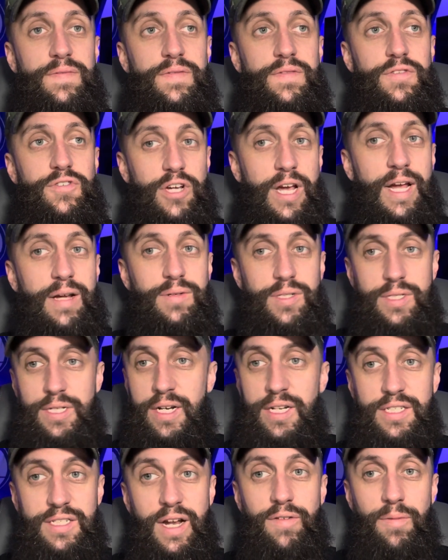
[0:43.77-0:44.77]
James said
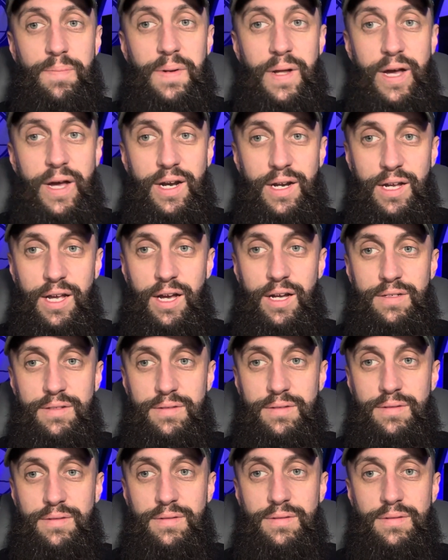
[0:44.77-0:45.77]
he's never playing again.
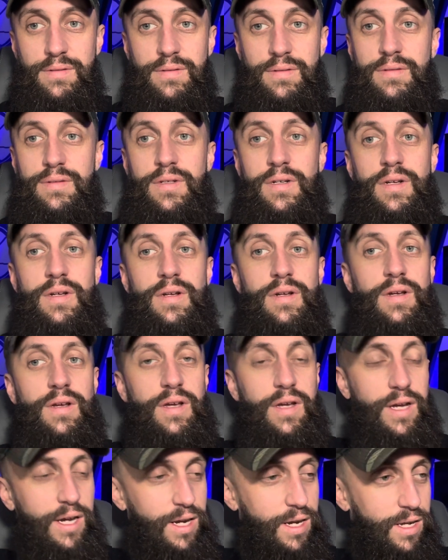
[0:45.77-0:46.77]

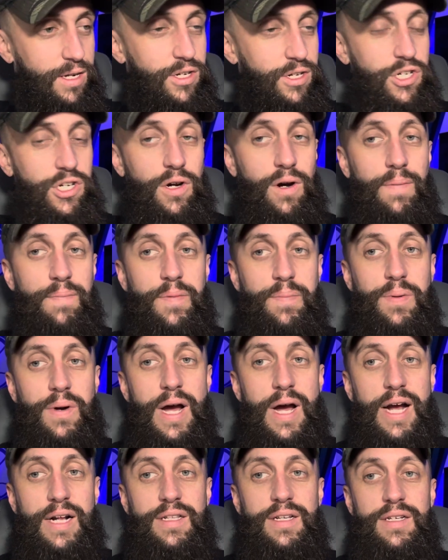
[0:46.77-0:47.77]
He didn't show up to
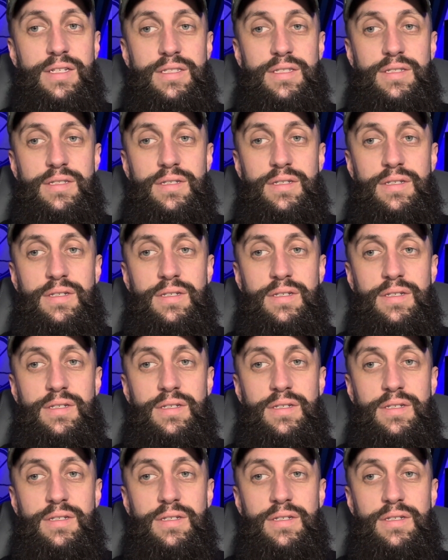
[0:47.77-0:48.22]
practice.